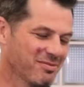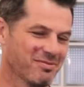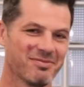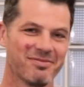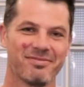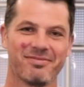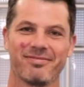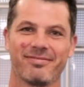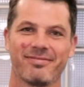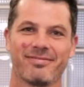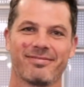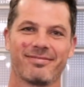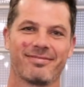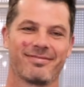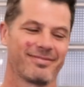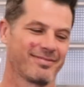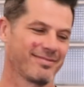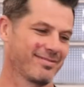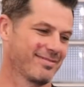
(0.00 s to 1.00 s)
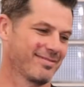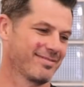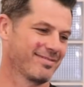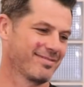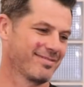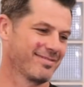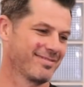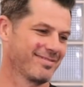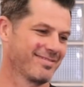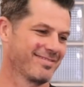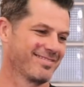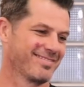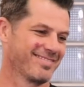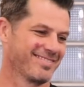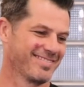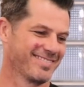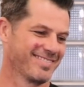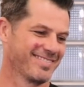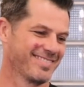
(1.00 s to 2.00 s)

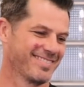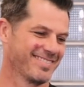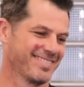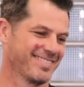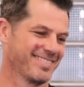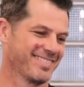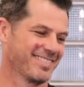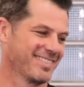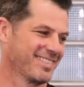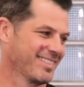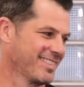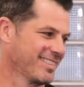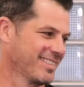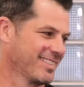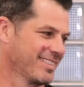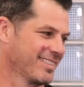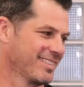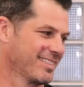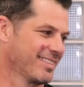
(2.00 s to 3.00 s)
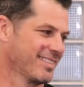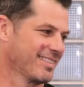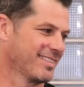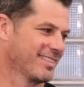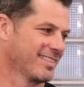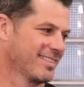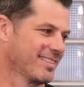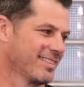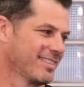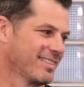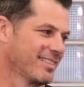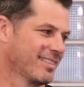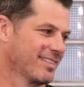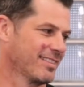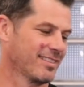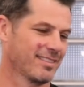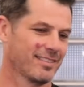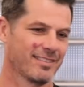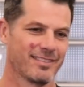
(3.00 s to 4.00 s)

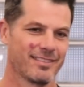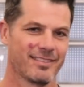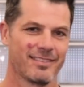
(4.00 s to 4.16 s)
(silent)